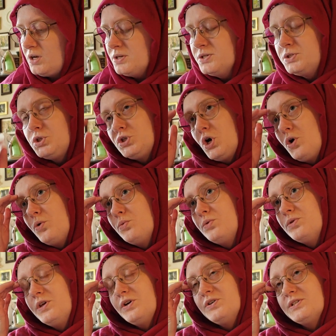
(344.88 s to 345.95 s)
So
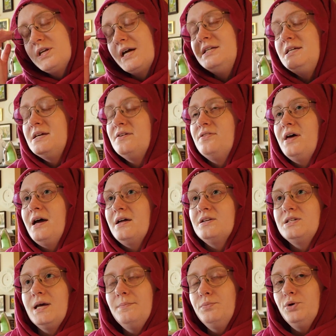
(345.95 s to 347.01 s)
there's an idea that
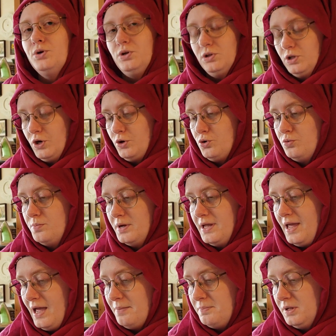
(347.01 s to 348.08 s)
temporal lobe
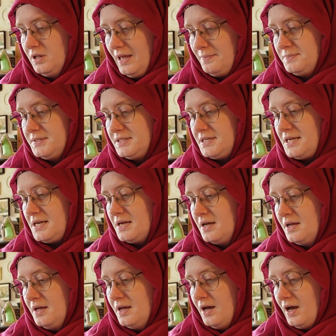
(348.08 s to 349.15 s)
epilepsy
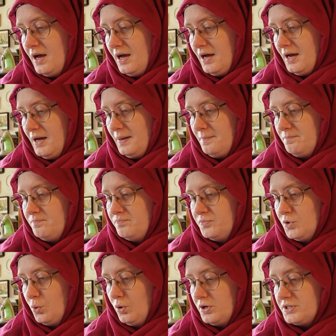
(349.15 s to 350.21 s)

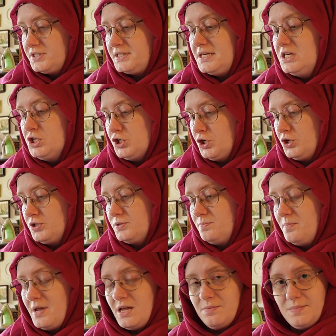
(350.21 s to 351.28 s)
or seizures
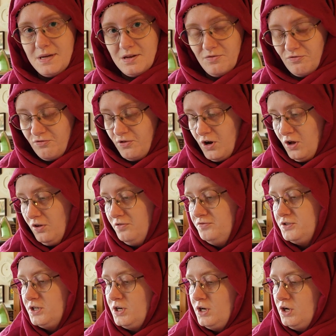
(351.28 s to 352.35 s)
may be involved
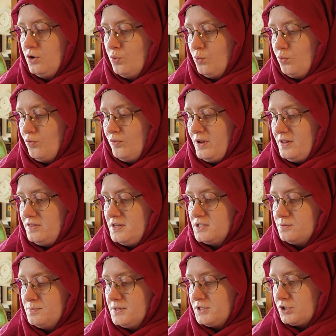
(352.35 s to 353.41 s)
in these
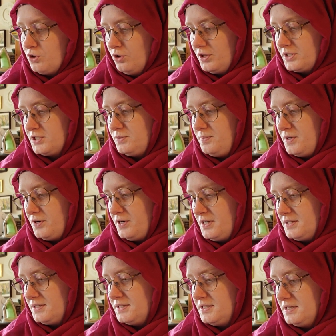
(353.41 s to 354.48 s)
mystical
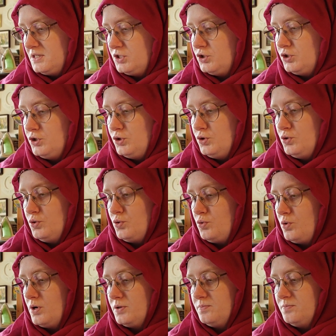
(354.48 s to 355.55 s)
experiences to,